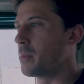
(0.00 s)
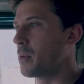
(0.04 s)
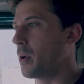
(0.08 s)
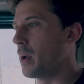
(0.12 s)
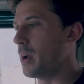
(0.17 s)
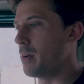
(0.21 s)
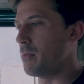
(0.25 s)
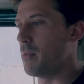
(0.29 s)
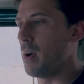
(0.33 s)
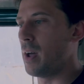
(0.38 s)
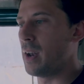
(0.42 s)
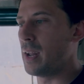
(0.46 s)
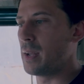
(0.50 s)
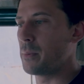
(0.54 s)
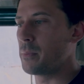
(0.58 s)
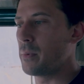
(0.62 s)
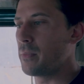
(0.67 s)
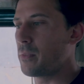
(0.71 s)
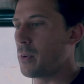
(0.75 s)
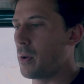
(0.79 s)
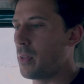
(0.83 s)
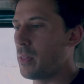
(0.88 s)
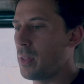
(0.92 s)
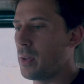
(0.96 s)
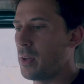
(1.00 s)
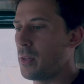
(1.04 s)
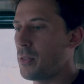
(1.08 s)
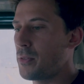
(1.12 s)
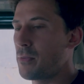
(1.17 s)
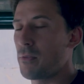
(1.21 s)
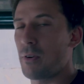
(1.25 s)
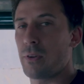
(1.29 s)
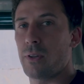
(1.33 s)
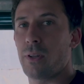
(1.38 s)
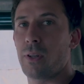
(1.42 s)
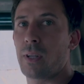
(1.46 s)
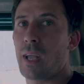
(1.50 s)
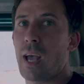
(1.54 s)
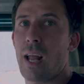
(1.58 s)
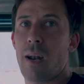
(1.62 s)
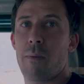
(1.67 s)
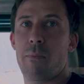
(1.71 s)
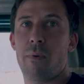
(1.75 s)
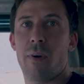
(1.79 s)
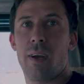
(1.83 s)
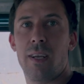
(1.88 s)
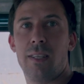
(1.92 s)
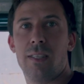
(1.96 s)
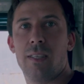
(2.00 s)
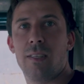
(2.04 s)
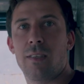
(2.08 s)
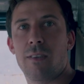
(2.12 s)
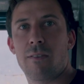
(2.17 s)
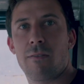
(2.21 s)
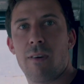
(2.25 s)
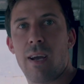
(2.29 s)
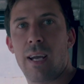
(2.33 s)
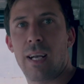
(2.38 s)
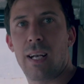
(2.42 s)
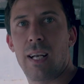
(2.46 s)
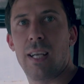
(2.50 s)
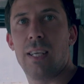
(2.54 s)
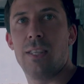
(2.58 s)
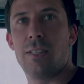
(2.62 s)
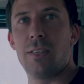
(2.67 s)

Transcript: got it running, we've got the throttle calibrated correctly.